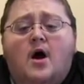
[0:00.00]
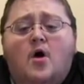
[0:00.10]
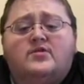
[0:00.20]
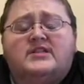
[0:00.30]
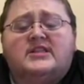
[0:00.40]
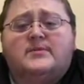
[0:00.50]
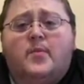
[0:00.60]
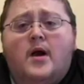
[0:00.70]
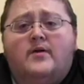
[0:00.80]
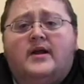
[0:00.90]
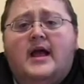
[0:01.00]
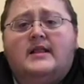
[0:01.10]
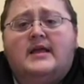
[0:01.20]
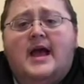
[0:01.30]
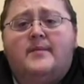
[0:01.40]
Hostess Brownie
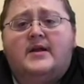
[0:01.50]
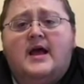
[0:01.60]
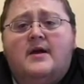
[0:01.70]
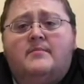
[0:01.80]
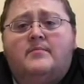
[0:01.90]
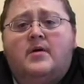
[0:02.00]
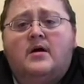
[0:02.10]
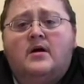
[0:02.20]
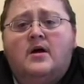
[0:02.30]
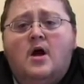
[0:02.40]
and the M&M